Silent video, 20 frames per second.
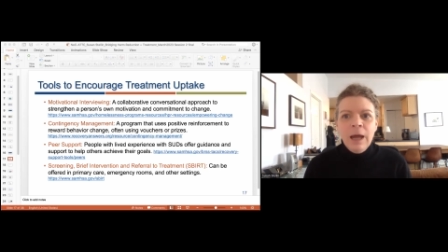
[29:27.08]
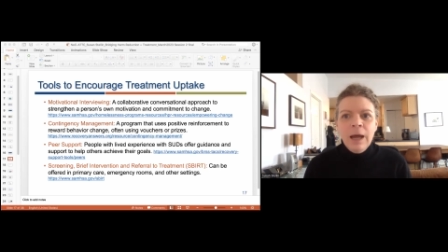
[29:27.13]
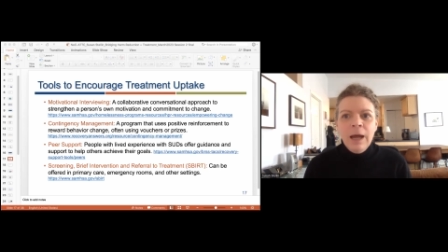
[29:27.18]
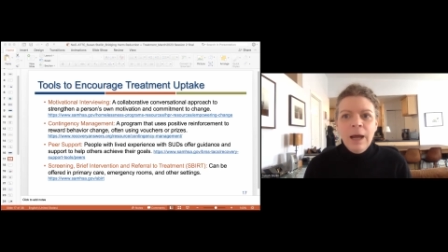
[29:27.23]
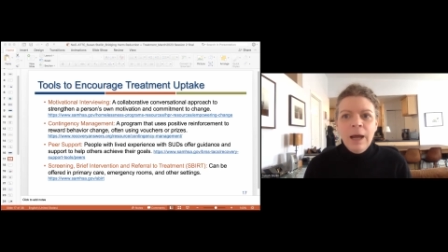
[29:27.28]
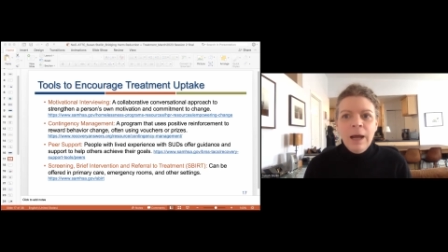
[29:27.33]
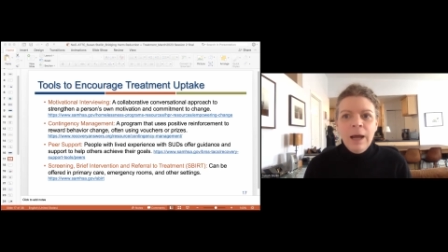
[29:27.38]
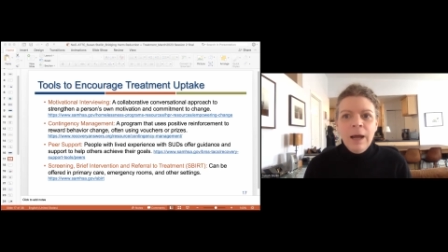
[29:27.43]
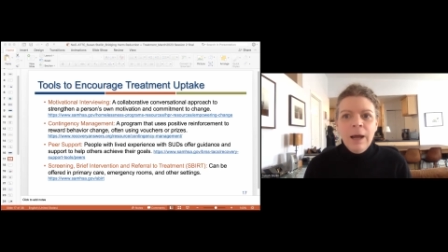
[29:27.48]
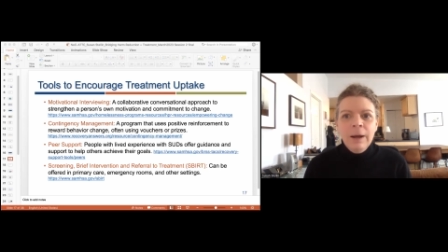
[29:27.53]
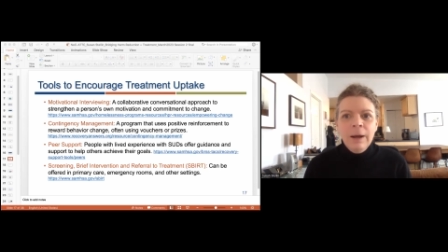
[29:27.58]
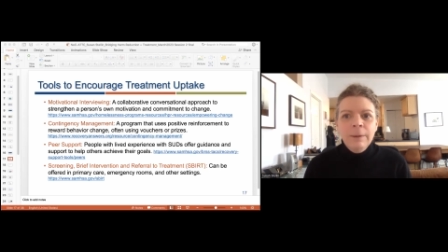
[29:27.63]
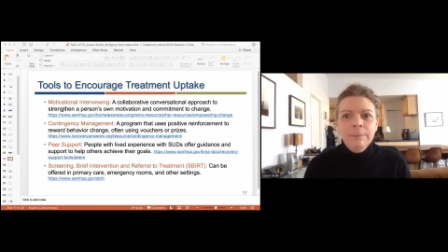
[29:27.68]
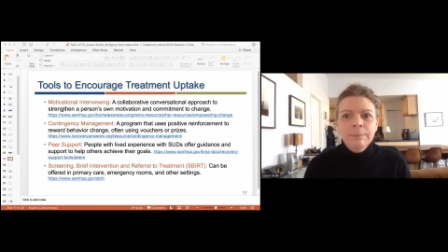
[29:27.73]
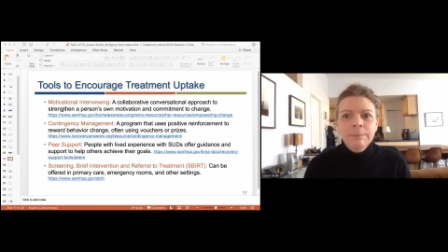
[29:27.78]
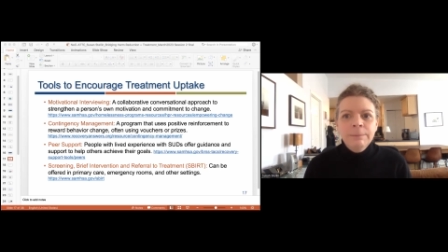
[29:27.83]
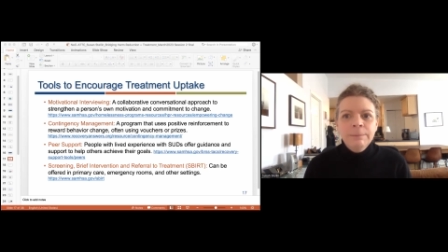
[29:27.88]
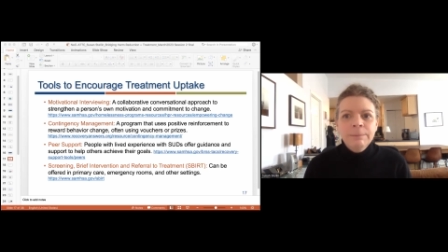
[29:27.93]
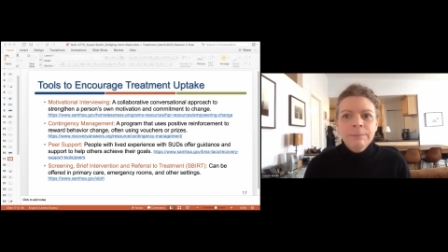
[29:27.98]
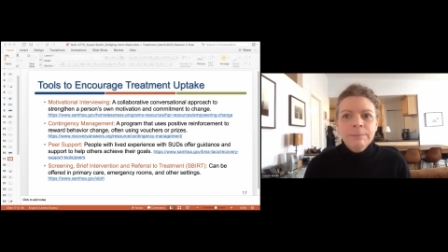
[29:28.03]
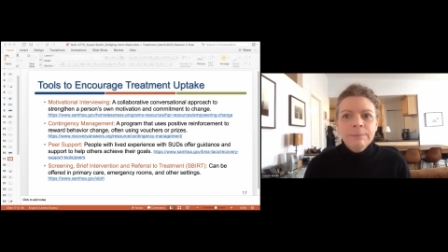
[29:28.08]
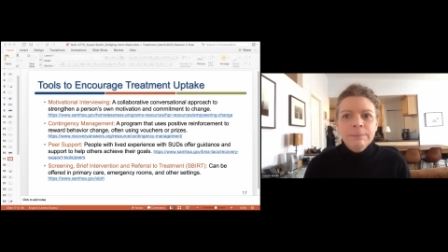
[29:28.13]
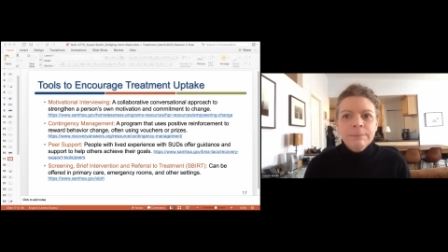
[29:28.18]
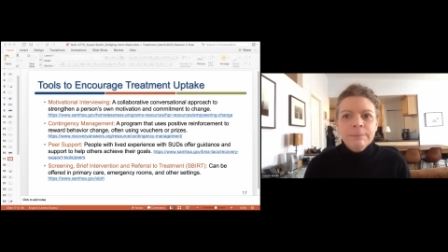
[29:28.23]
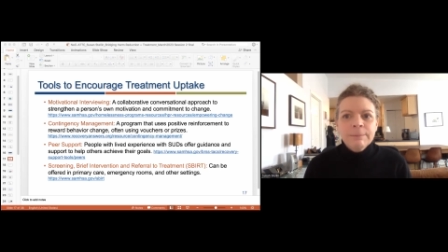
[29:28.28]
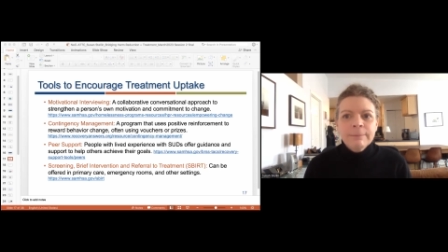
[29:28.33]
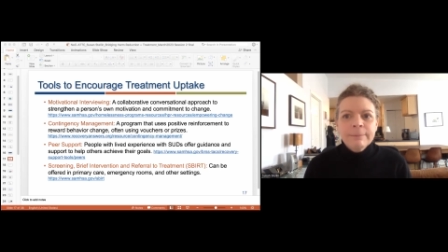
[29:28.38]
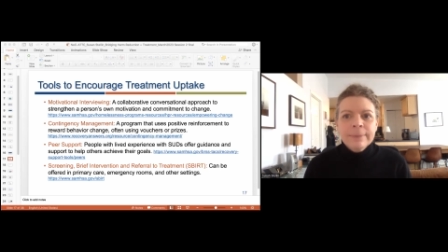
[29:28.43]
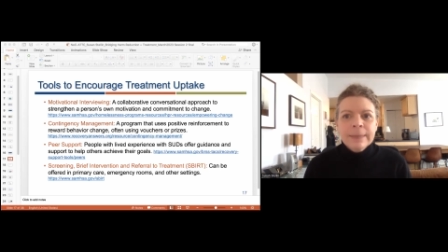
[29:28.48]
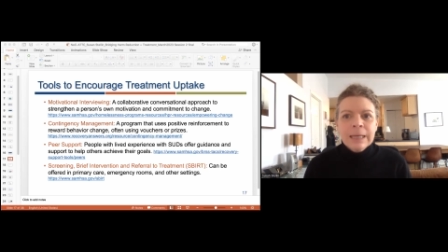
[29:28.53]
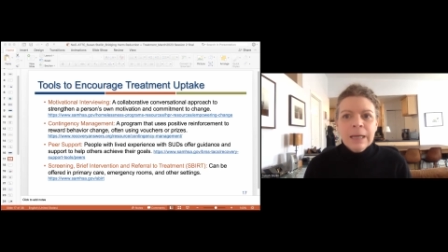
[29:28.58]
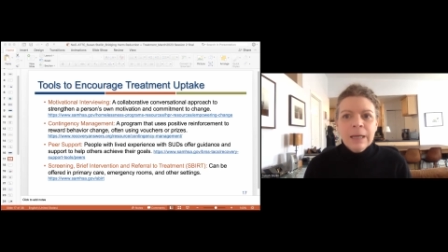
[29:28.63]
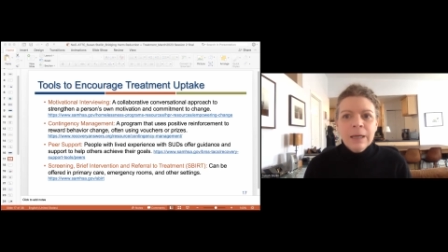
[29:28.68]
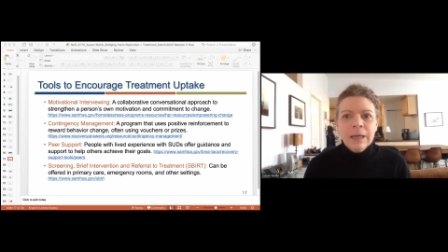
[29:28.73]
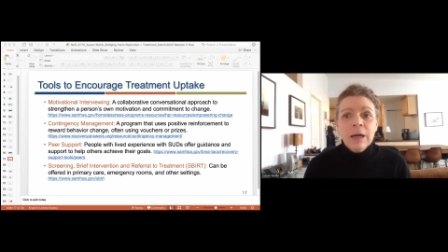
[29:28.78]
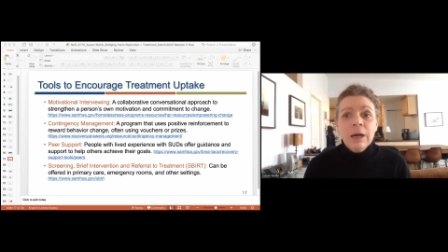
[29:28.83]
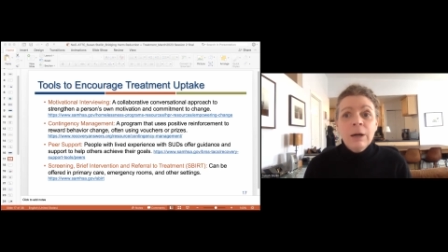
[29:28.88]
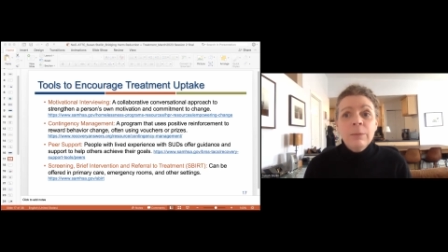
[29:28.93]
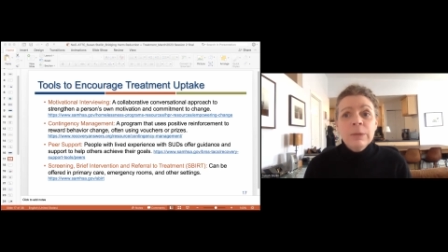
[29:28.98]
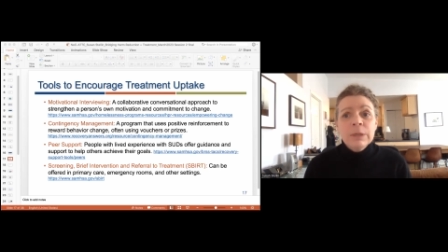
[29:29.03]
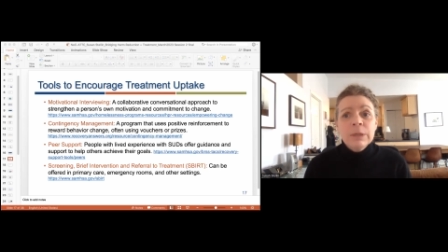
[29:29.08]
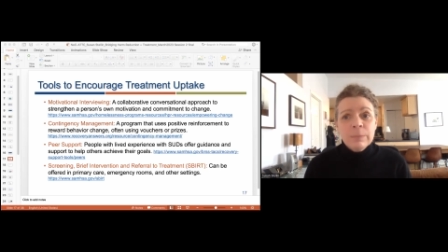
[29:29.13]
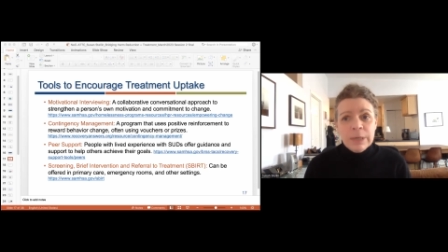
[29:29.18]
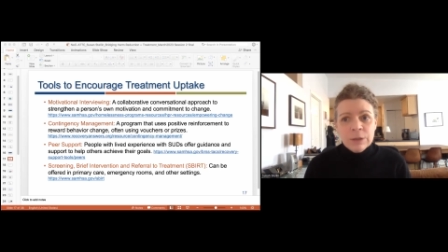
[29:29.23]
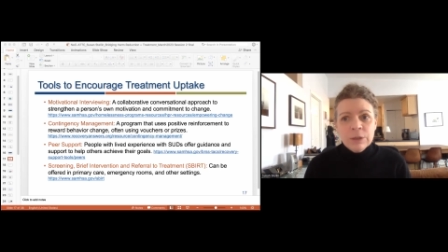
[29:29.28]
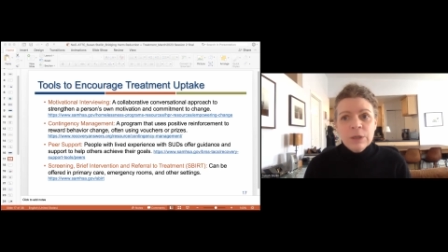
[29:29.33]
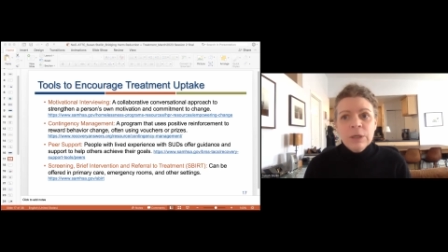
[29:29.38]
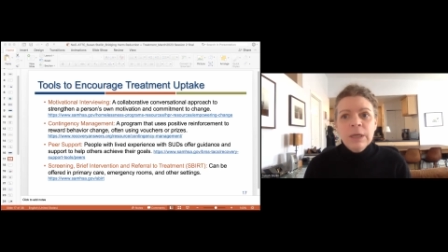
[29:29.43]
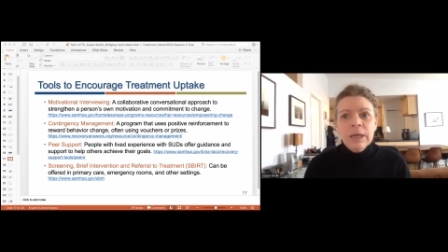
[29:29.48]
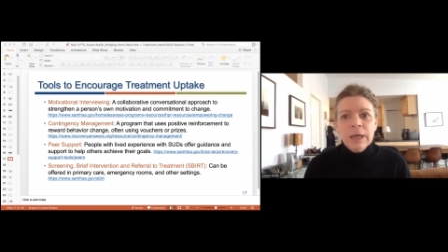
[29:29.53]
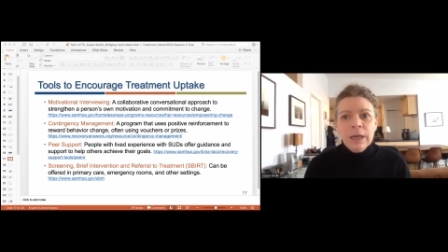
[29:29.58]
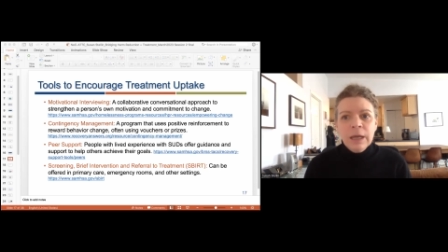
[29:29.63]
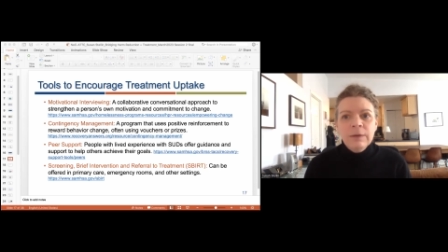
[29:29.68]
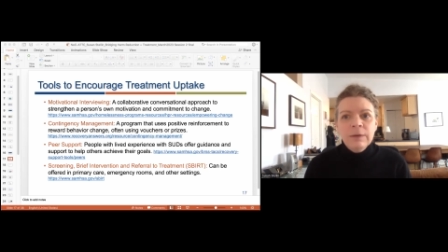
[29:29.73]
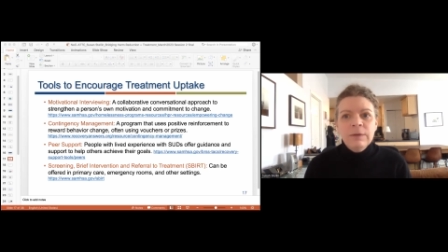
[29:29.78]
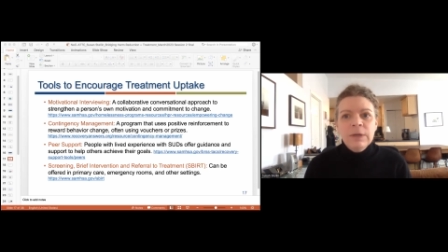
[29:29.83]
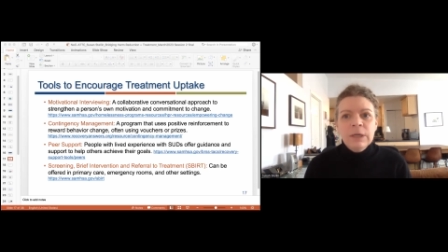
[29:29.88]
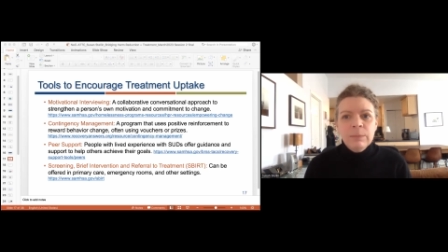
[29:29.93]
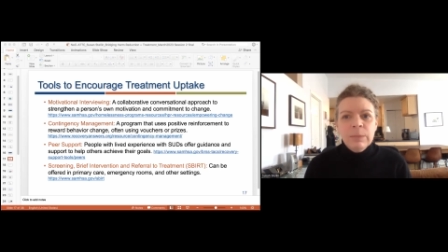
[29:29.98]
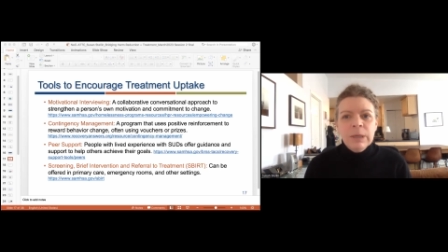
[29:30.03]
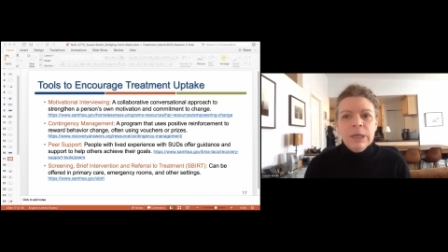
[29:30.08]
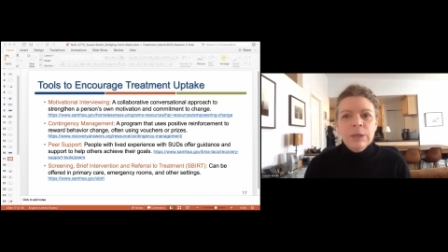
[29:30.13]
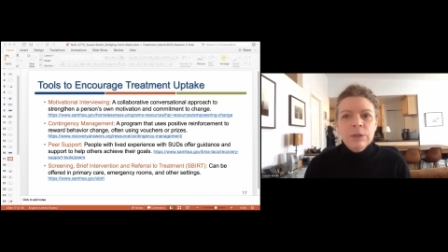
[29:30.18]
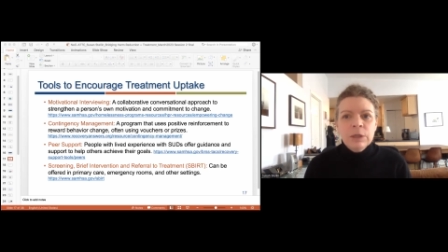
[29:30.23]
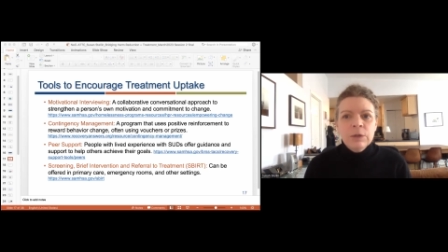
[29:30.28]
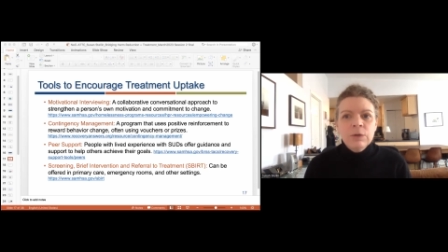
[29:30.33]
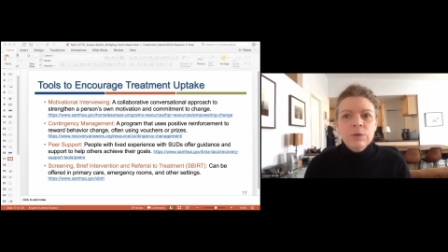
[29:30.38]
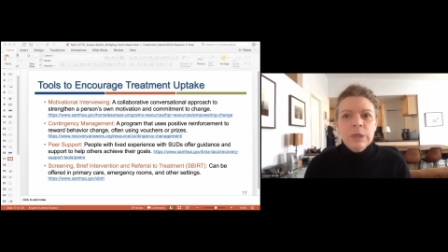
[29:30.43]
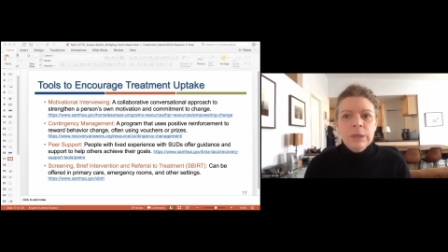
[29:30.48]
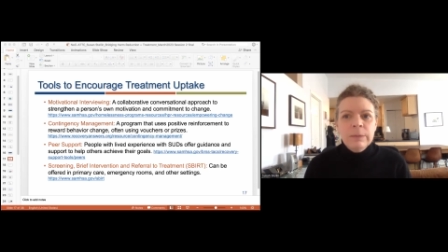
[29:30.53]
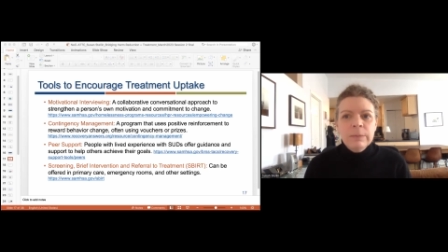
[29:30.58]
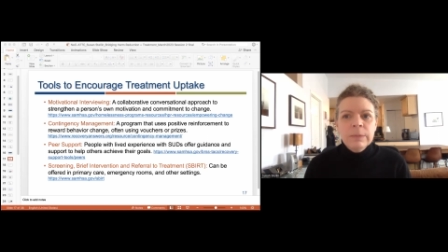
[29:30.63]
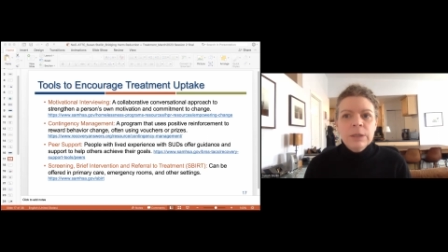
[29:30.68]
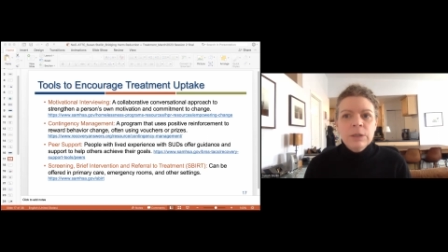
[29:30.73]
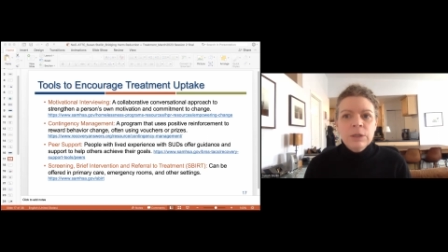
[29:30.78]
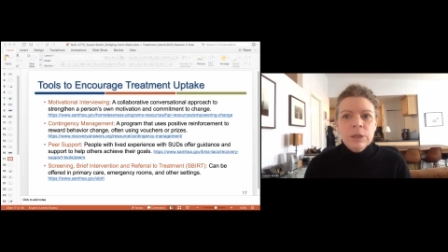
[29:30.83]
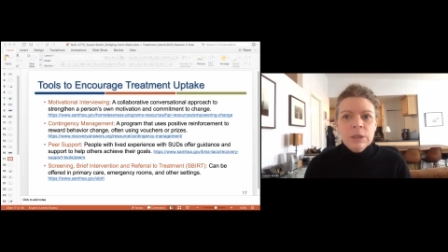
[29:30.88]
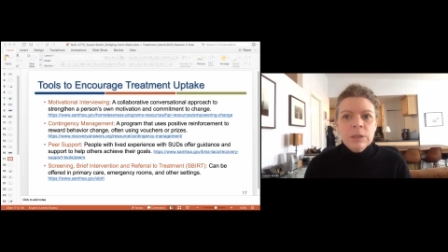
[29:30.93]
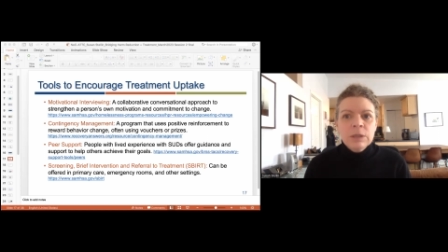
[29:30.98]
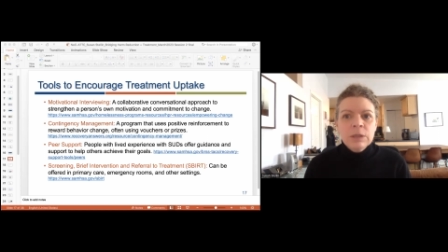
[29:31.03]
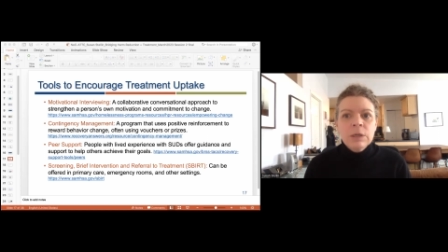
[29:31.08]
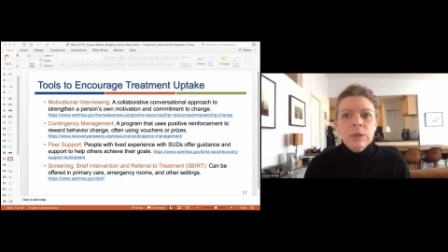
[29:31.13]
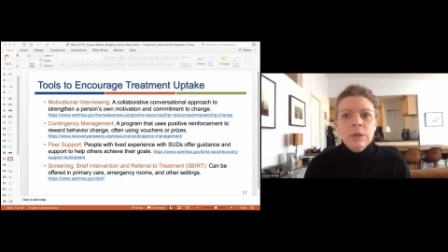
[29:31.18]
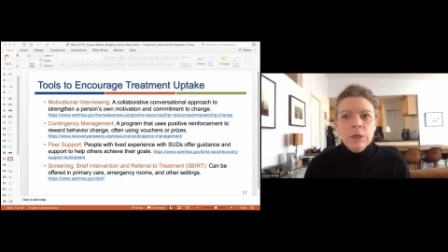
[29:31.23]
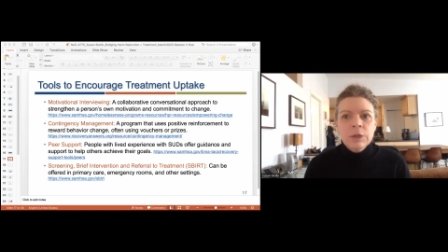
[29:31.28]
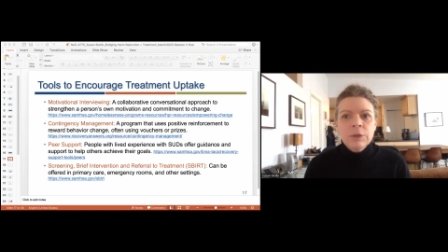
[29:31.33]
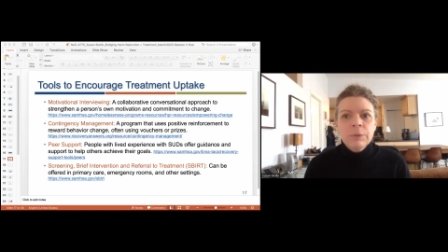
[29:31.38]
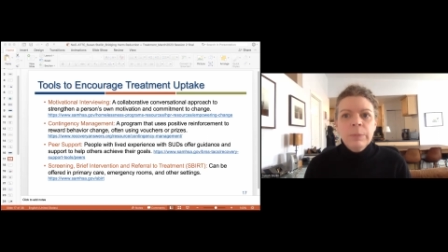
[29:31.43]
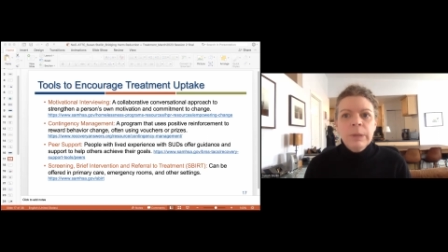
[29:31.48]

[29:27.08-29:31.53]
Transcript: Carmen's mentioning kind of inpatient treatment discharge